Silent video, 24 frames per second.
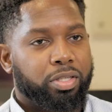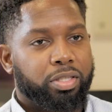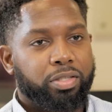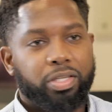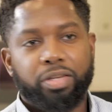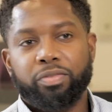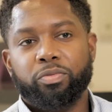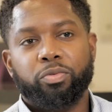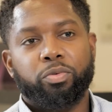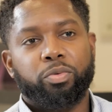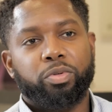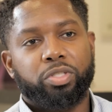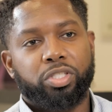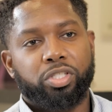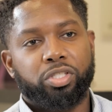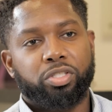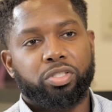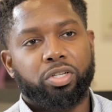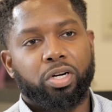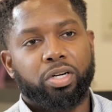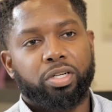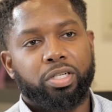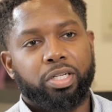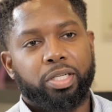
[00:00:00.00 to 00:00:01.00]
even when she
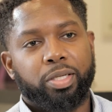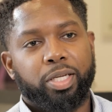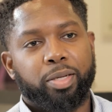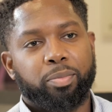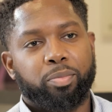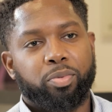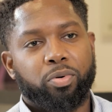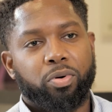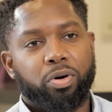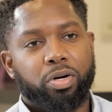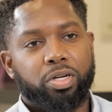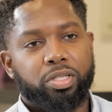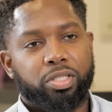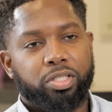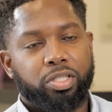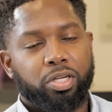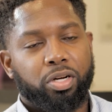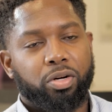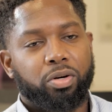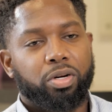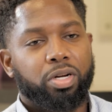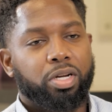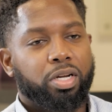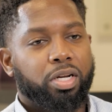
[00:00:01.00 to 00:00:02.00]
started to get born.
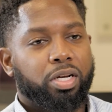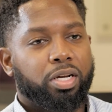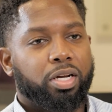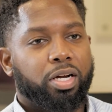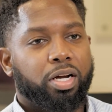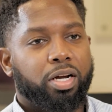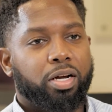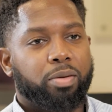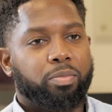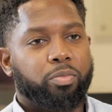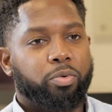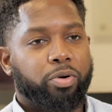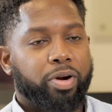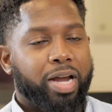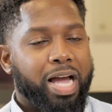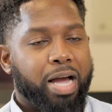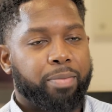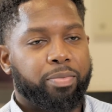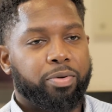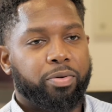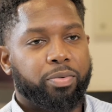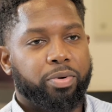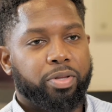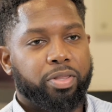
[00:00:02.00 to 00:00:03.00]
So um, we're
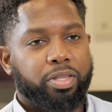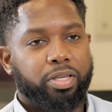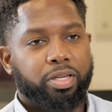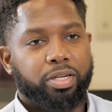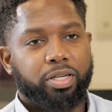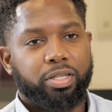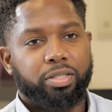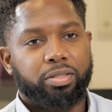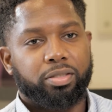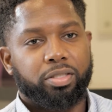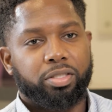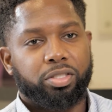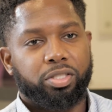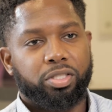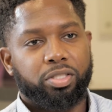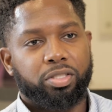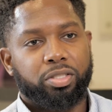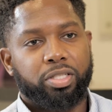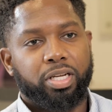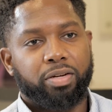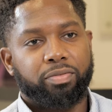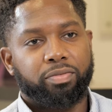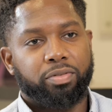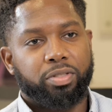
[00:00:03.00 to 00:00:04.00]
happy with it, and she's
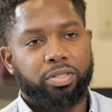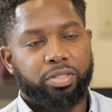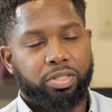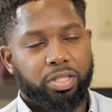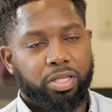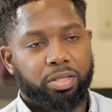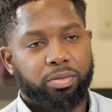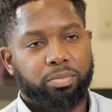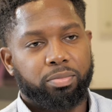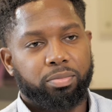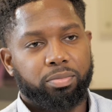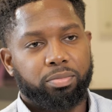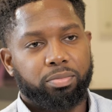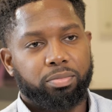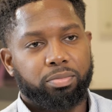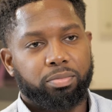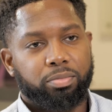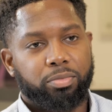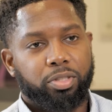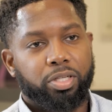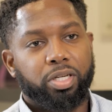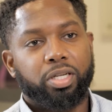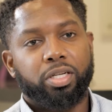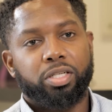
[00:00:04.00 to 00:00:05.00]
definitely seen
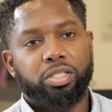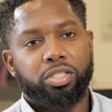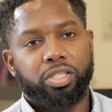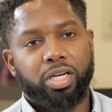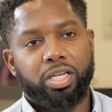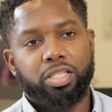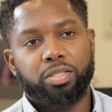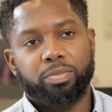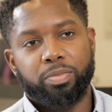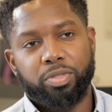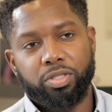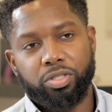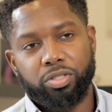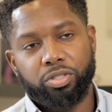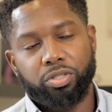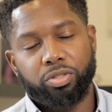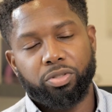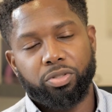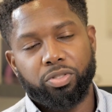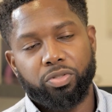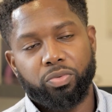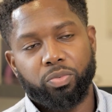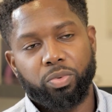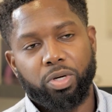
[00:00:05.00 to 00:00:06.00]
good adjustments
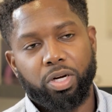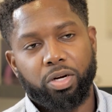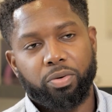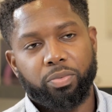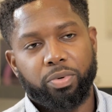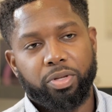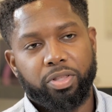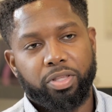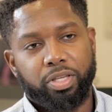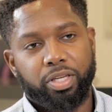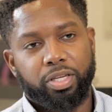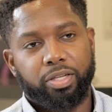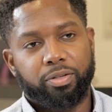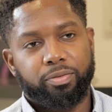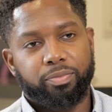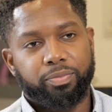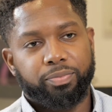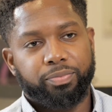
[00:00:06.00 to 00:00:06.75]
too as well with it.